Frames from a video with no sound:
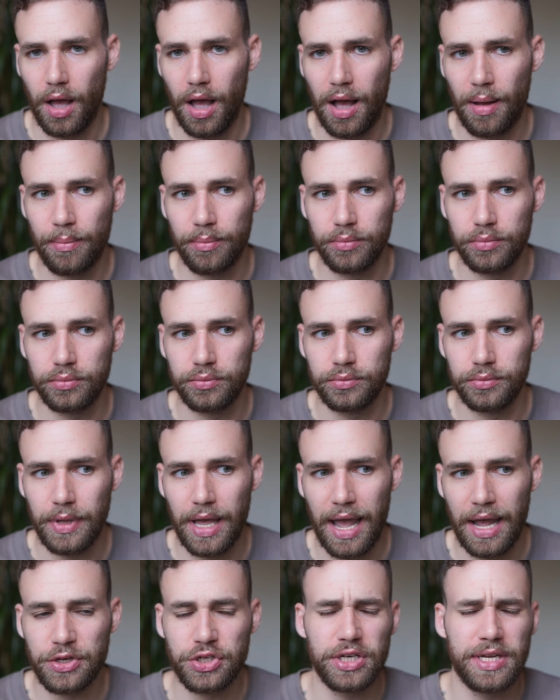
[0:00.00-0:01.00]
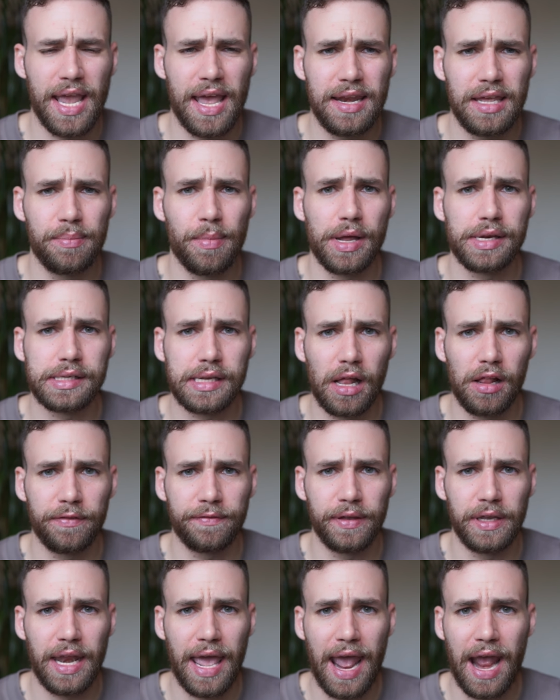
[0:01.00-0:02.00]
I'm um, educating
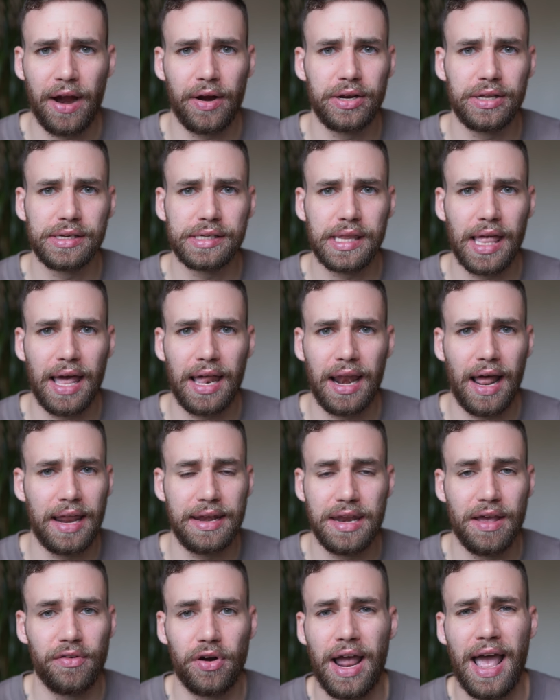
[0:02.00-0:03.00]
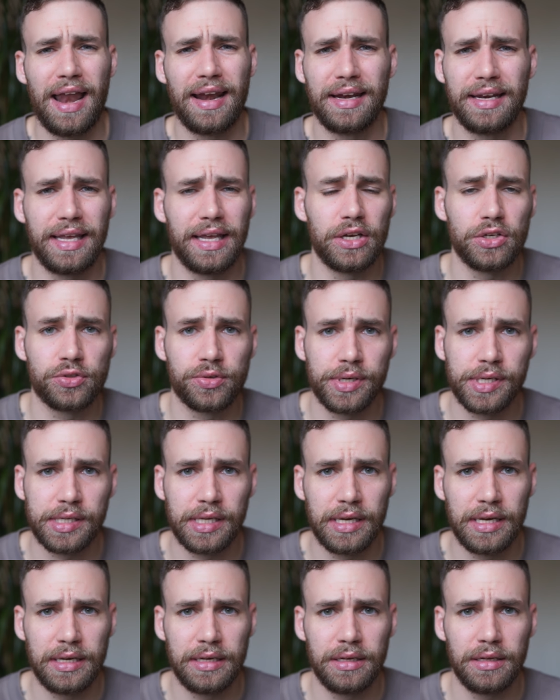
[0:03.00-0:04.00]
myself in areas that I never had any
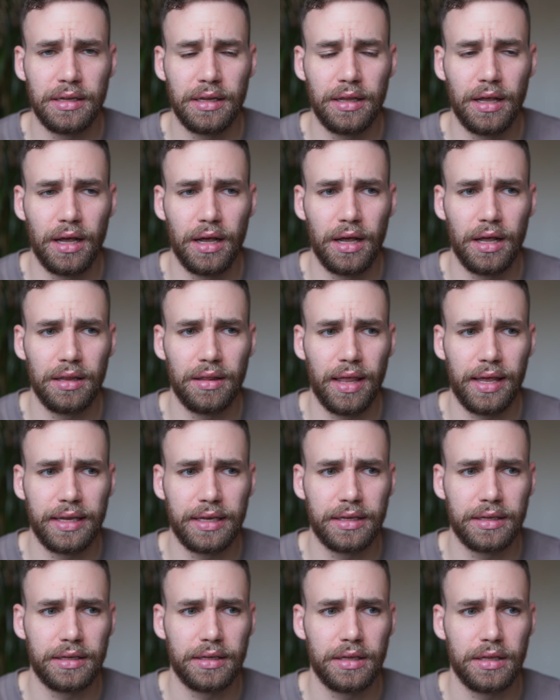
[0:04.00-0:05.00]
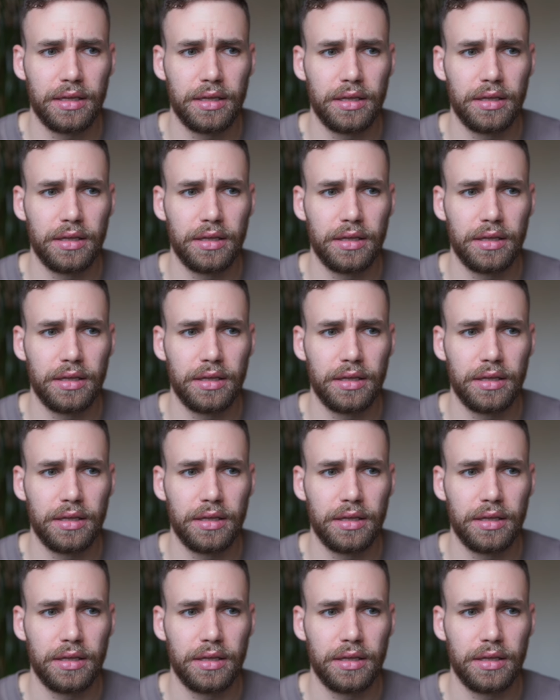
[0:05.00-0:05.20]
interest in, uh, like